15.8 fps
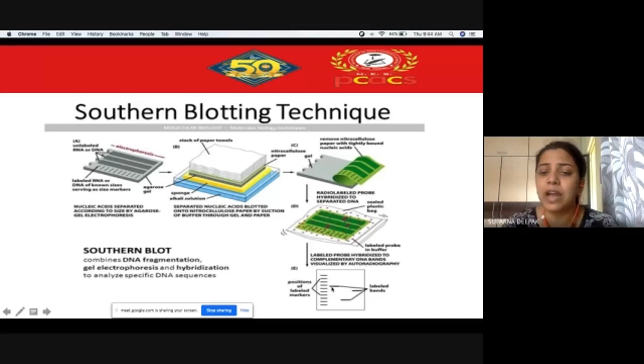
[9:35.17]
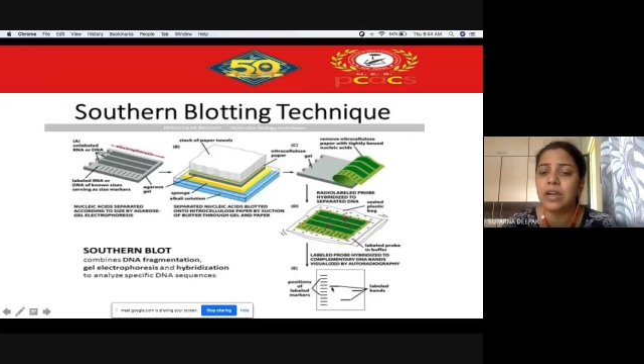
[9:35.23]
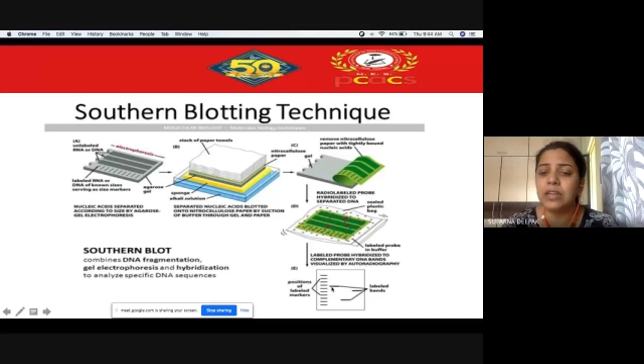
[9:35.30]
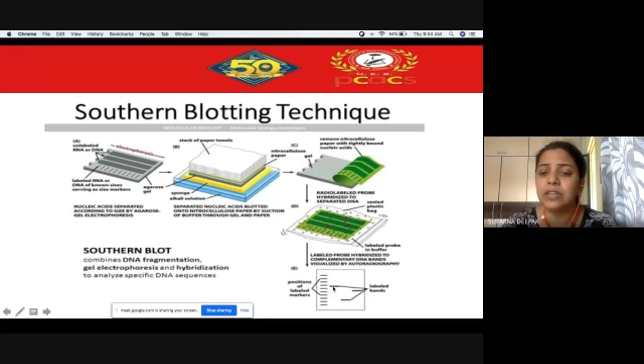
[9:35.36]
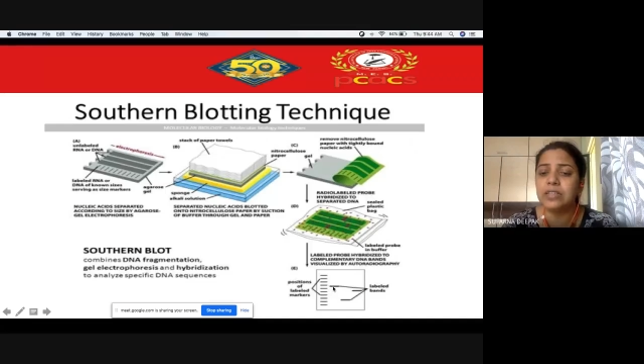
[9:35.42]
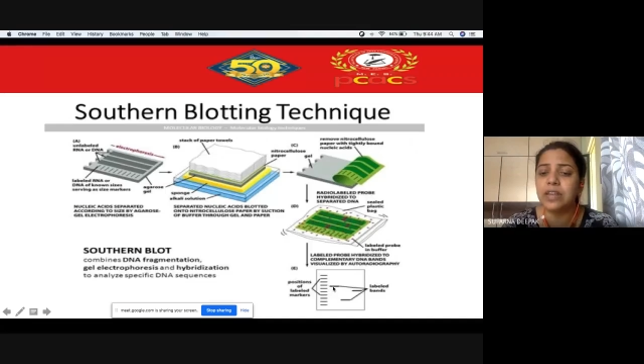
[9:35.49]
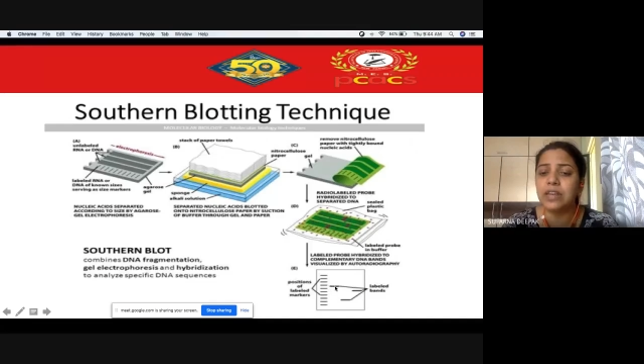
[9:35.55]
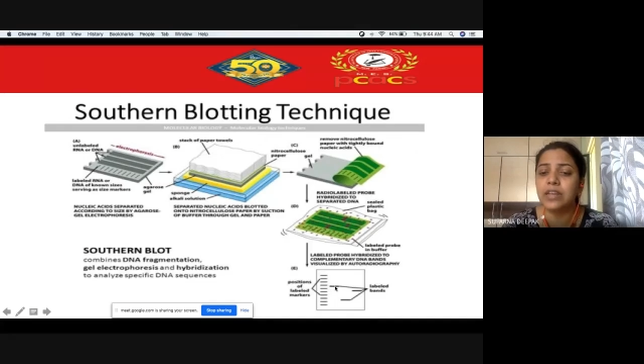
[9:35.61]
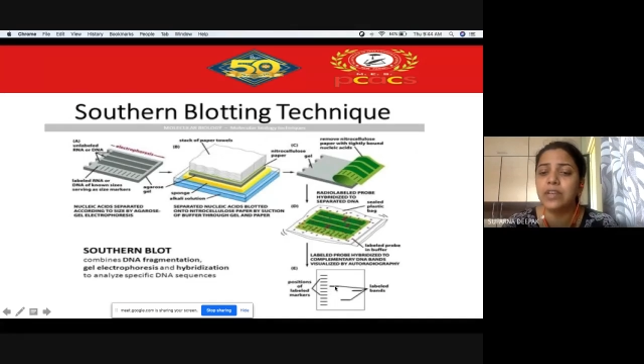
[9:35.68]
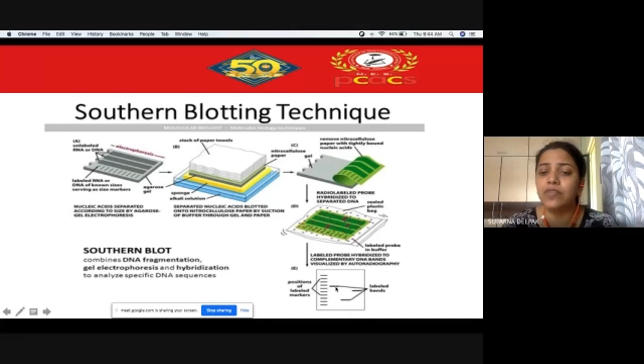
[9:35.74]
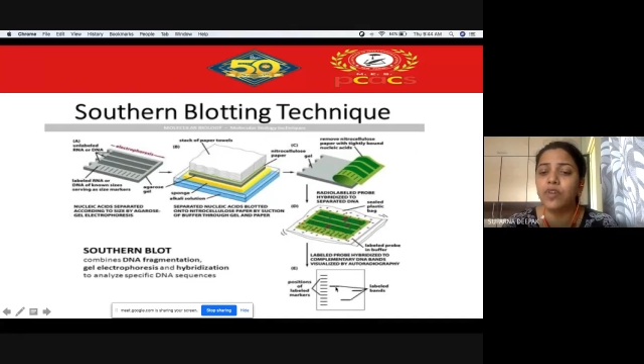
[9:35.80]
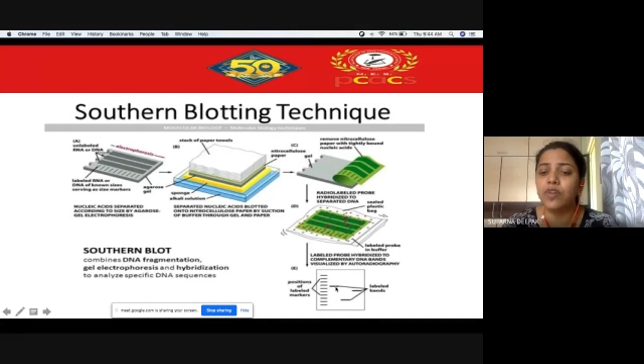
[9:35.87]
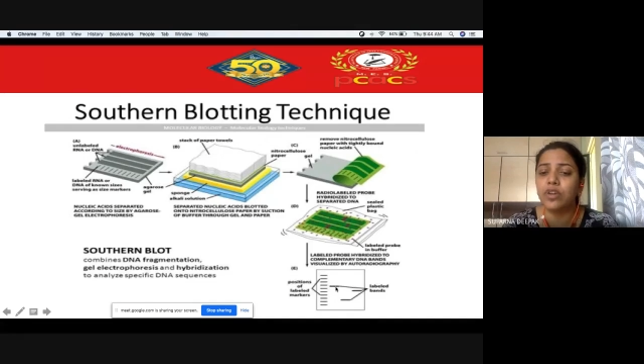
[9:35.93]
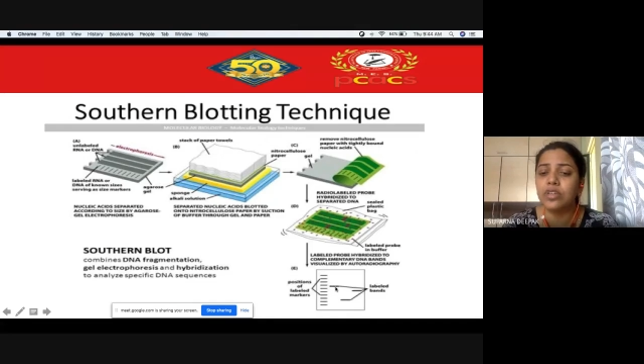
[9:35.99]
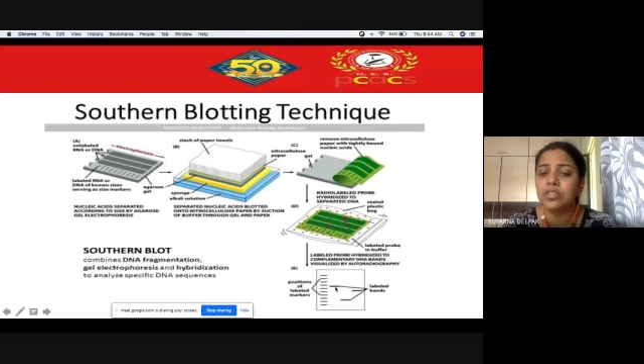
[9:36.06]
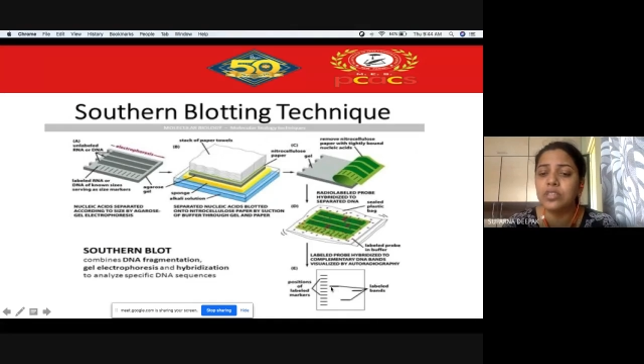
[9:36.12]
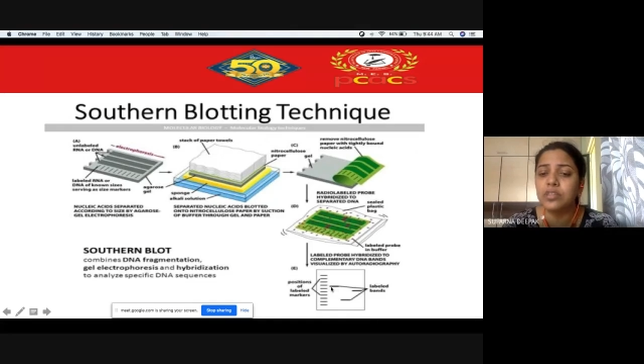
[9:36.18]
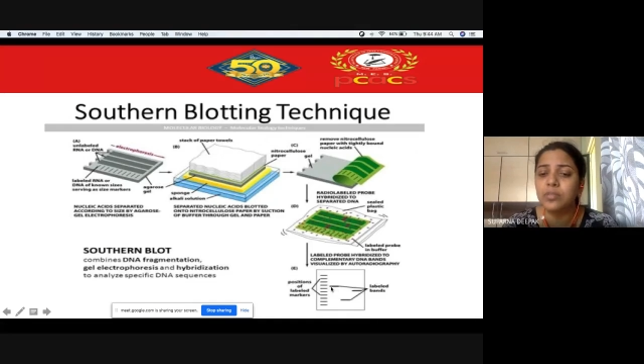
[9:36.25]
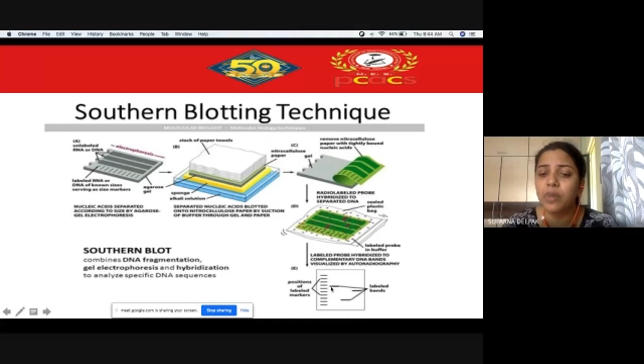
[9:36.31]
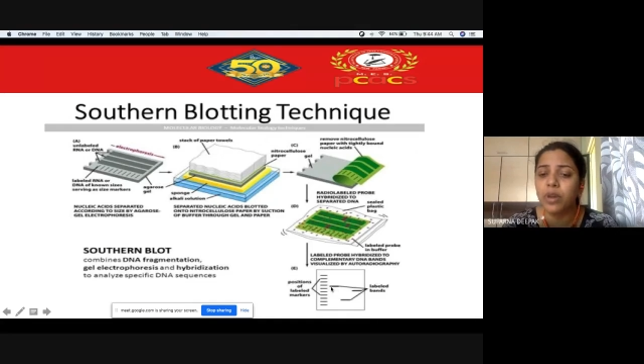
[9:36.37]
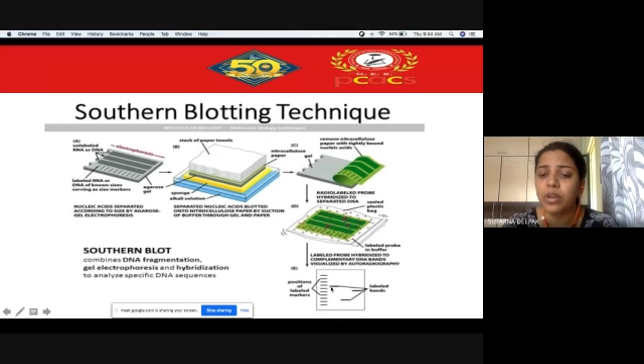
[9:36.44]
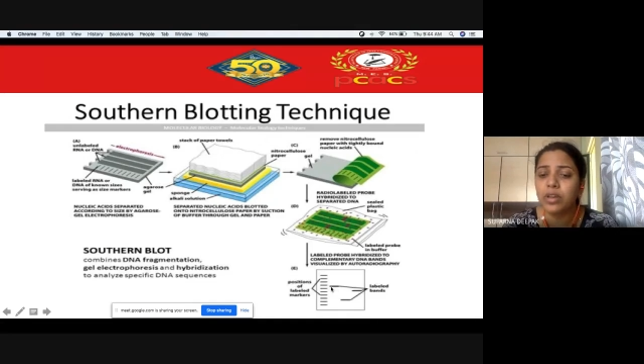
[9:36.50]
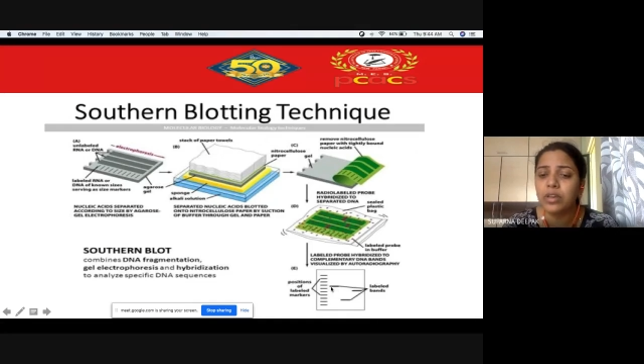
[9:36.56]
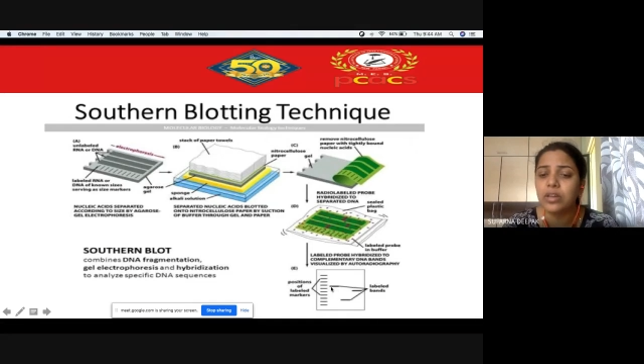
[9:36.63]
understanding what is the
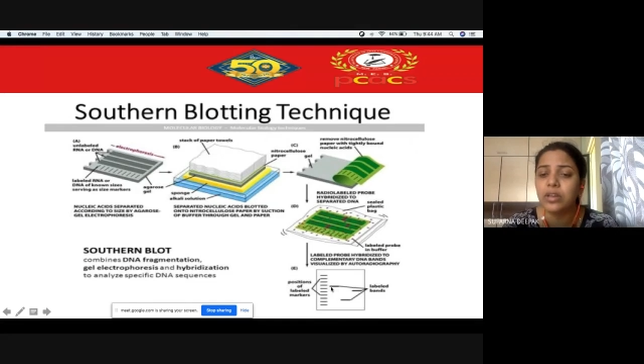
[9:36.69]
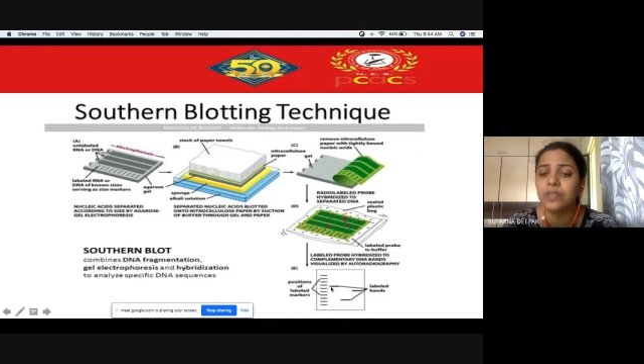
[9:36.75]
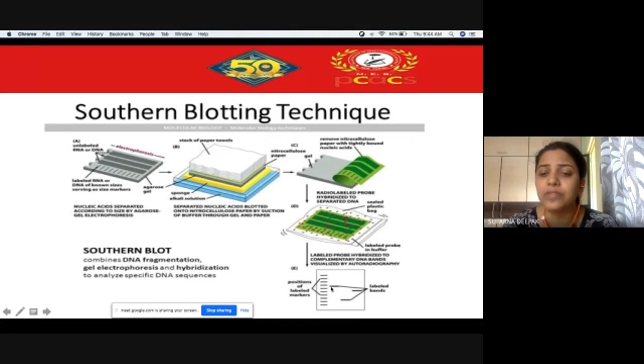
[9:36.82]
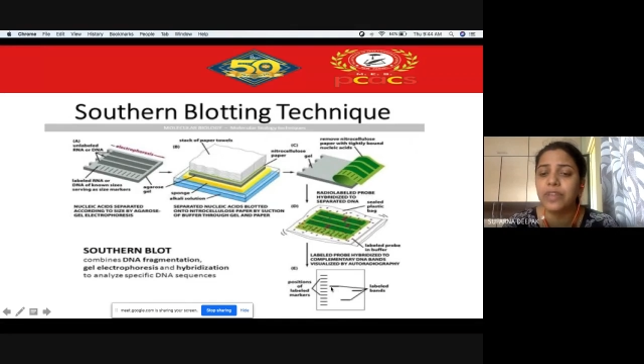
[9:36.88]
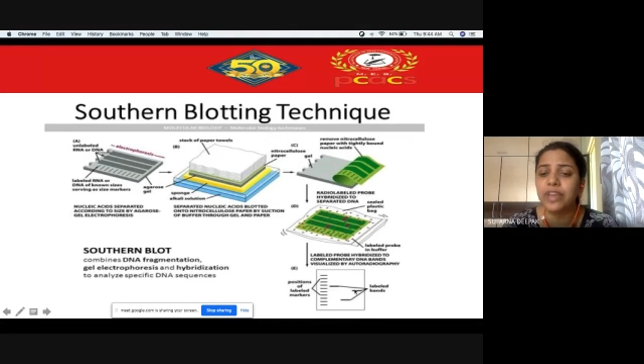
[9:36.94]
molecular